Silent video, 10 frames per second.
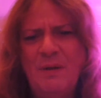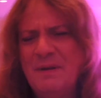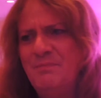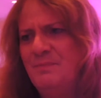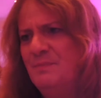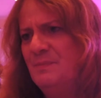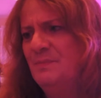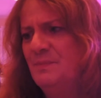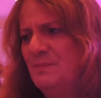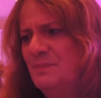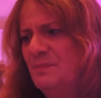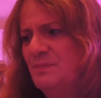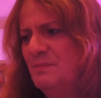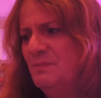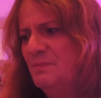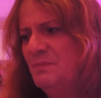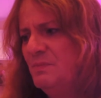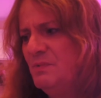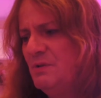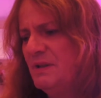I mean,
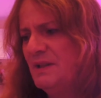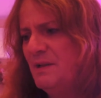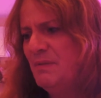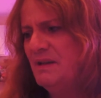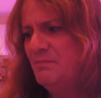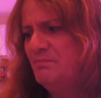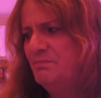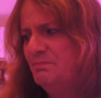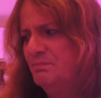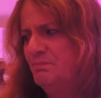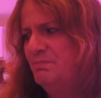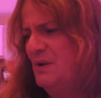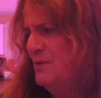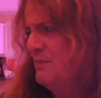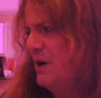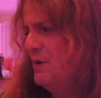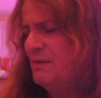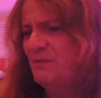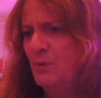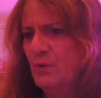you'd literally be blown apart
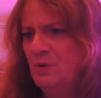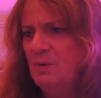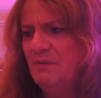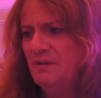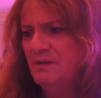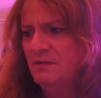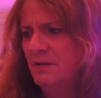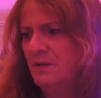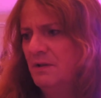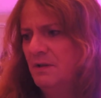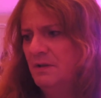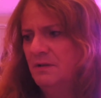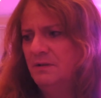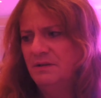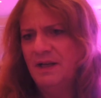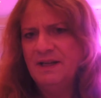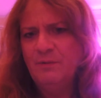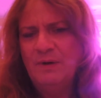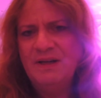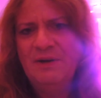before you even got
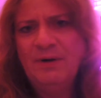anywhere near